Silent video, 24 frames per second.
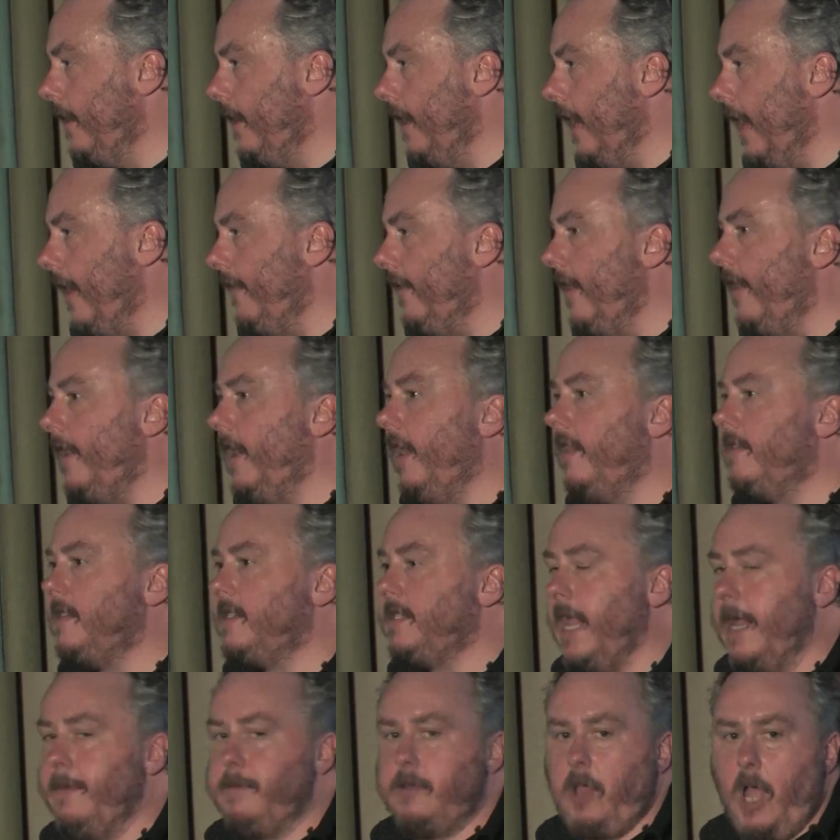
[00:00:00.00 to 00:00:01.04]
And then at the
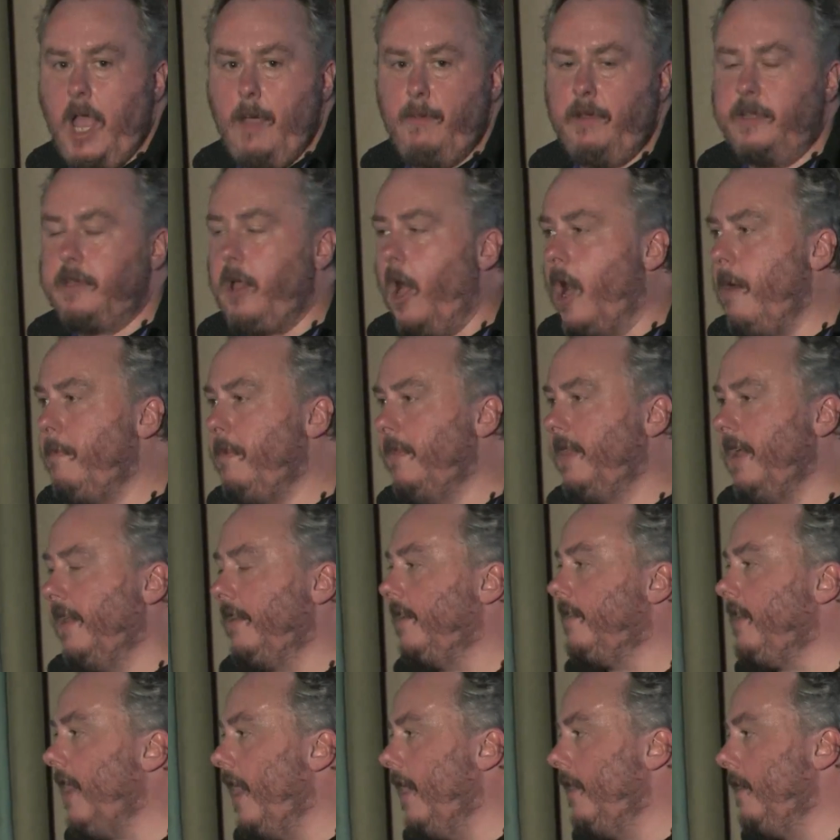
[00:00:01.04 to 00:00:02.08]
same time, on top of that, they're
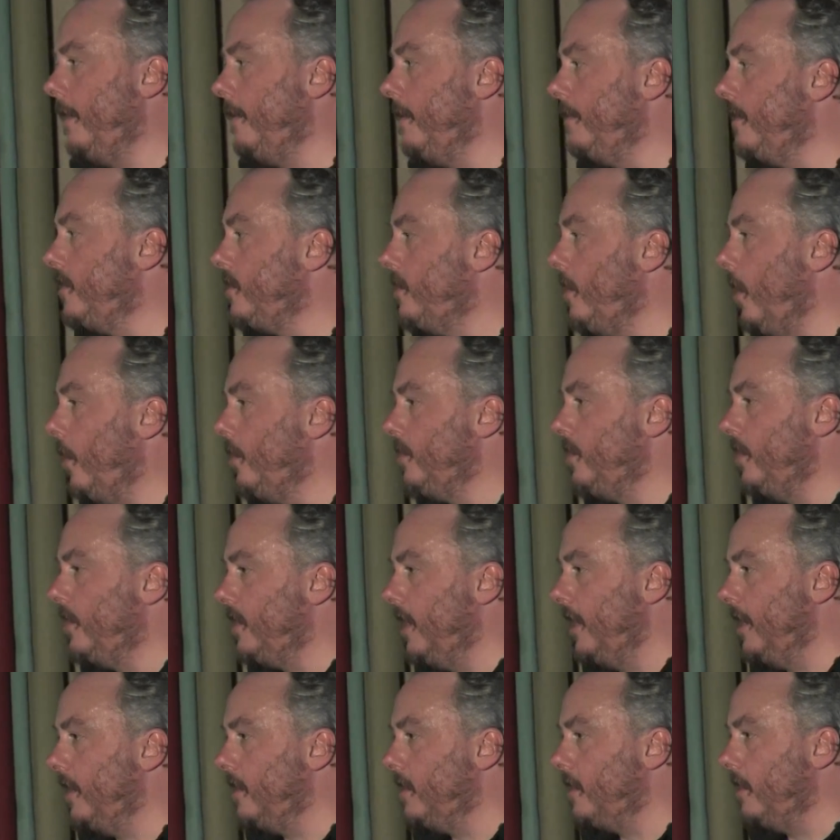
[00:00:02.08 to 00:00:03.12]
telling them there's no such
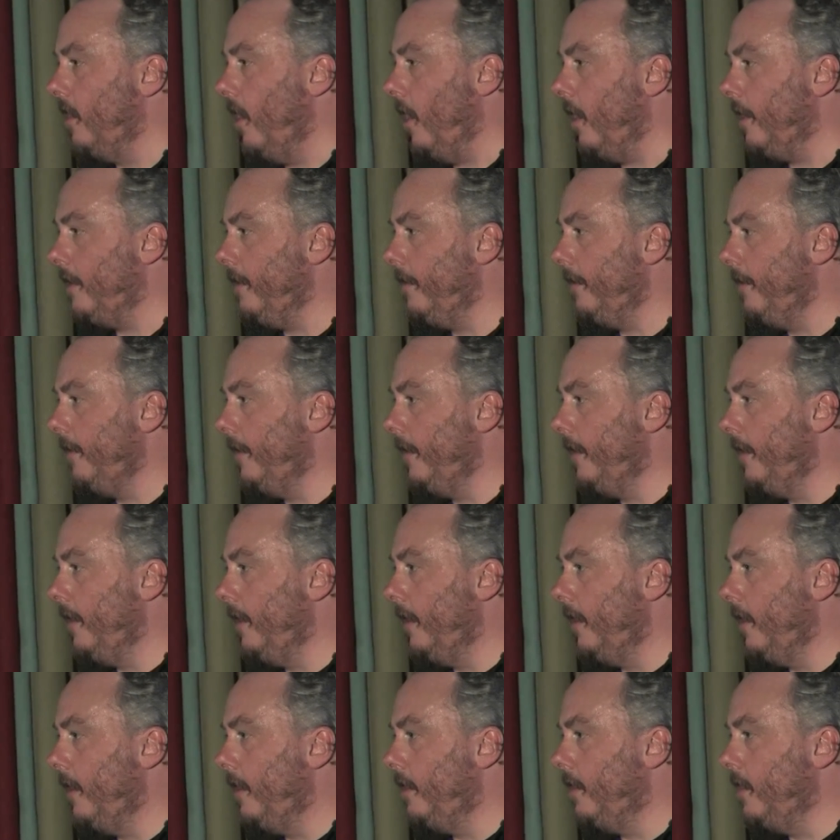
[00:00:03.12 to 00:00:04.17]
thing as God.
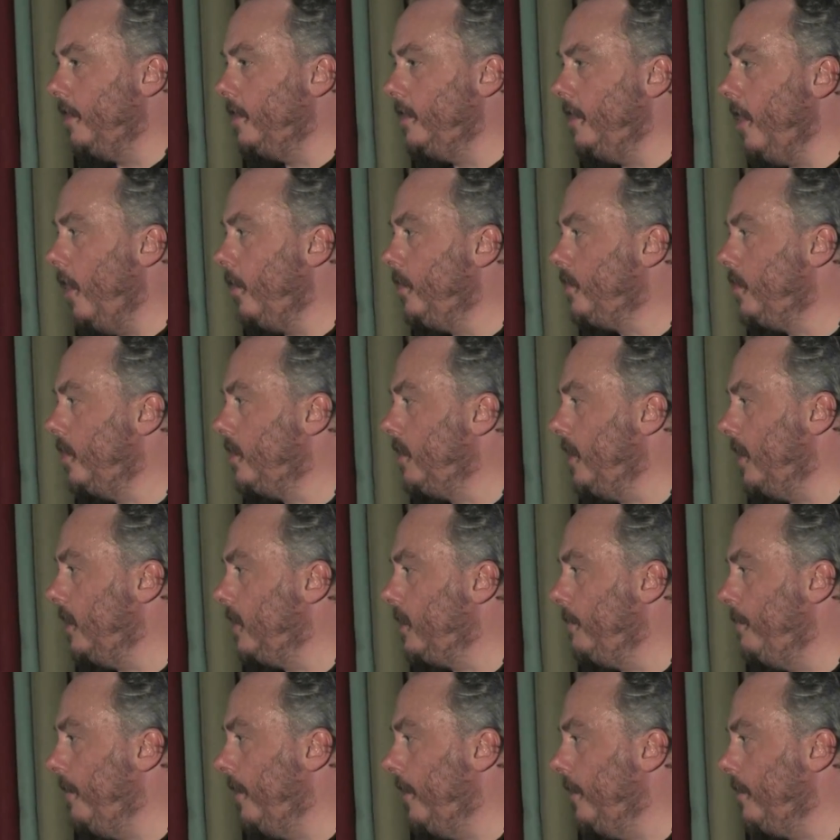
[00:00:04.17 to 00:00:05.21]
There's no such thing as
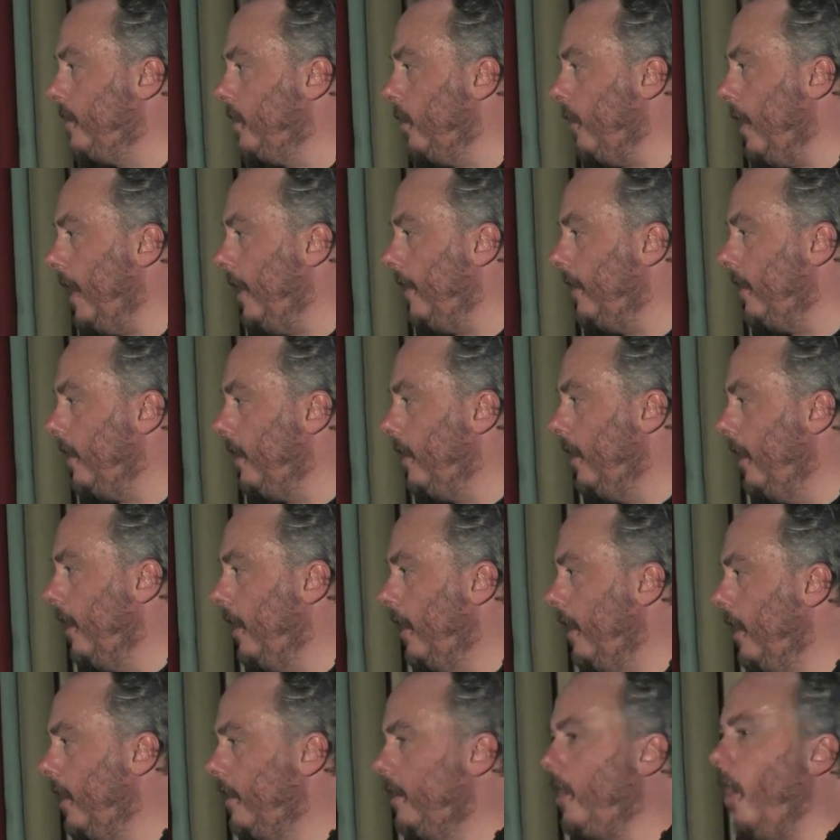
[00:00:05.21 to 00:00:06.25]
spirituality.
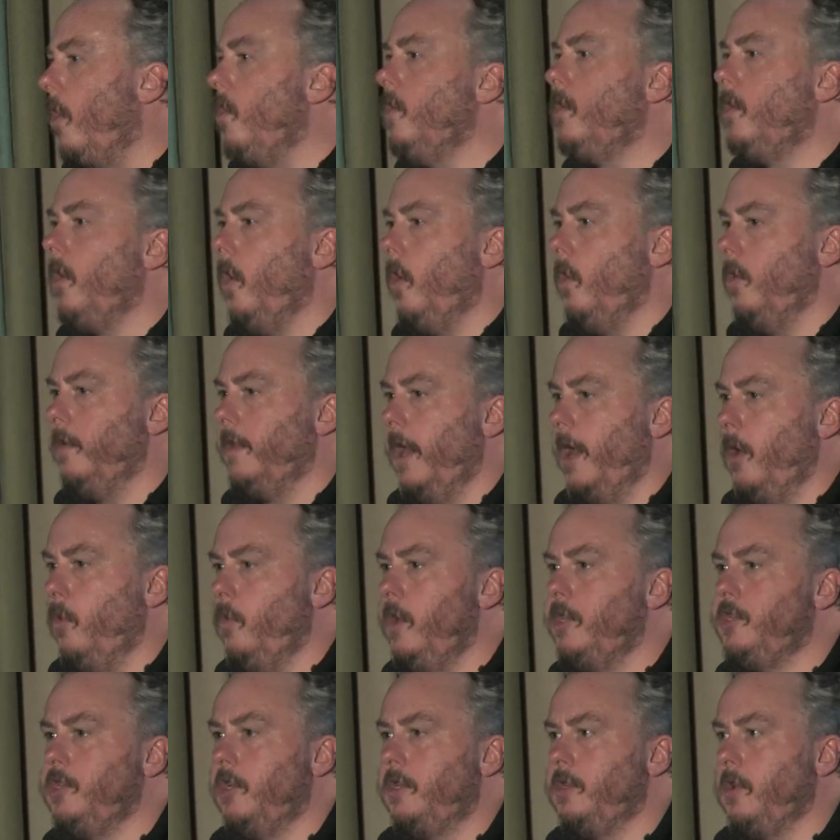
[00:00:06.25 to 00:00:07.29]
Don't go there.
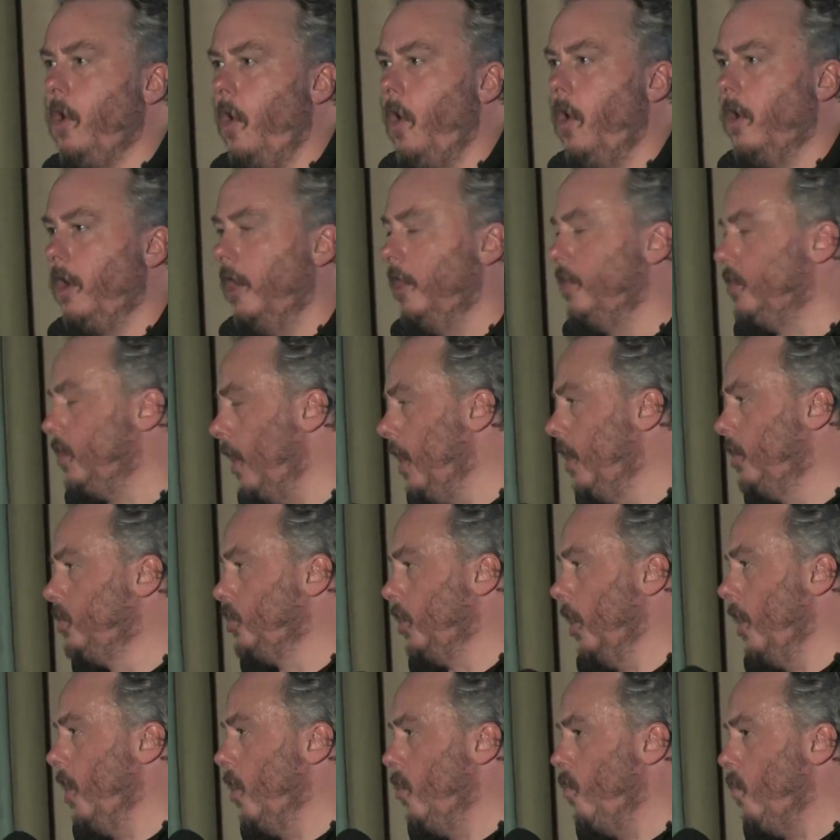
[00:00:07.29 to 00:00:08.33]
Richard Dawkins,
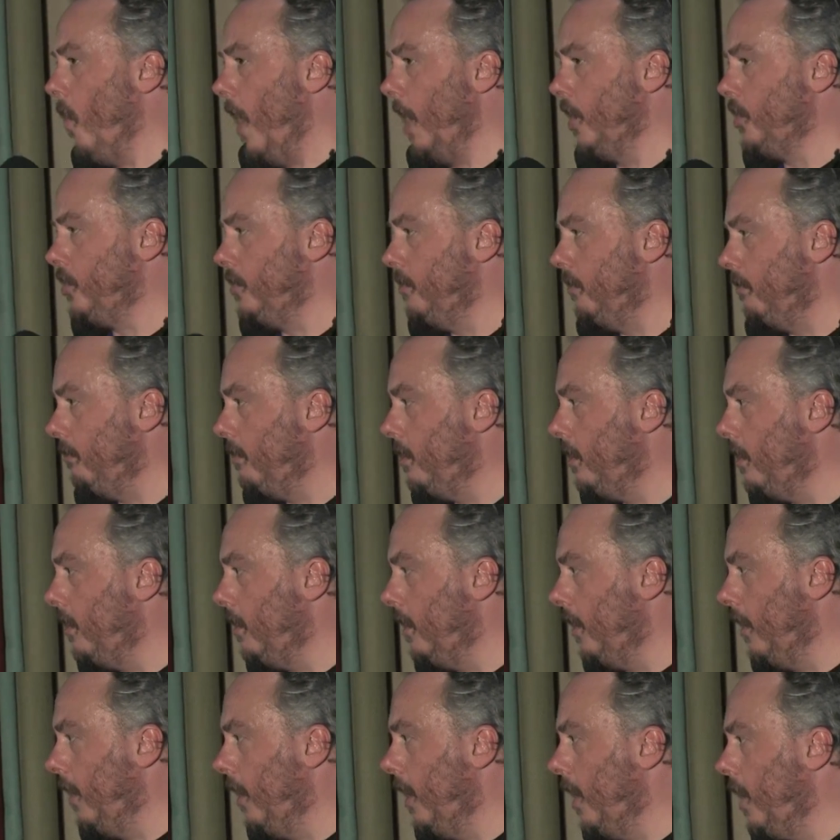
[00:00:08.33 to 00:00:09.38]
it's irrational.
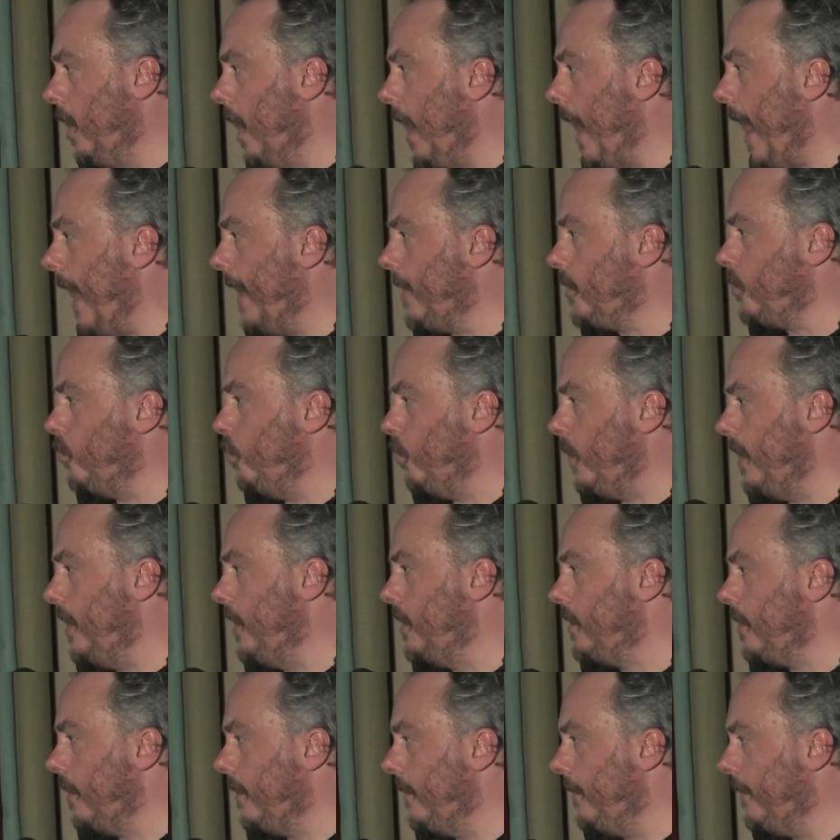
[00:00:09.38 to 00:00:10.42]
It lacks
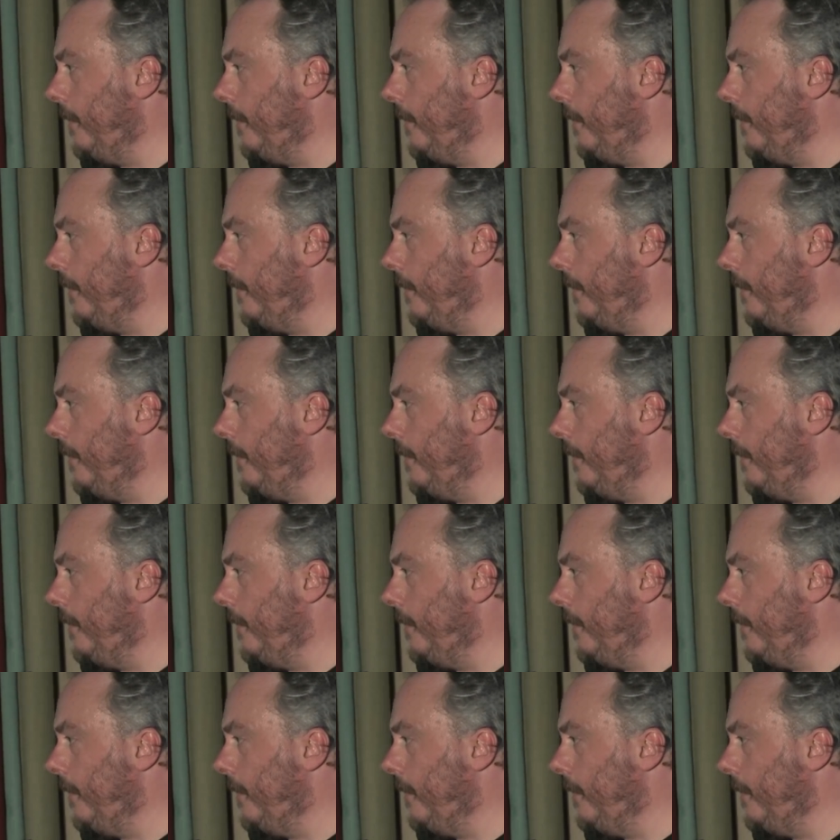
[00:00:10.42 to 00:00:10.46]
reason.